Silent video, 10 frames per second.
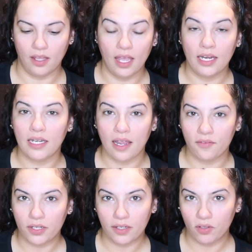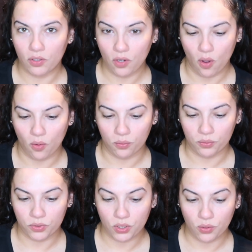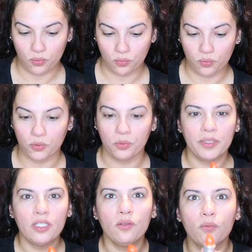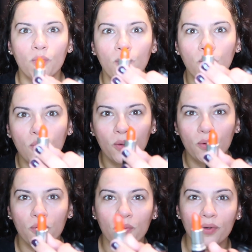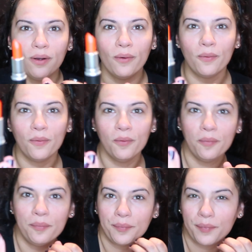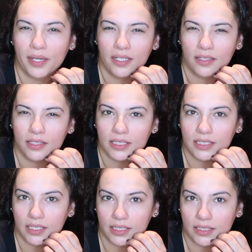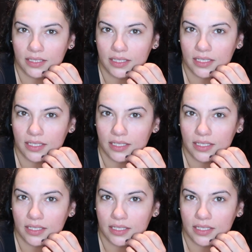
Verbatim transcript: I never even owned Ruby Woo. Oh my goodness.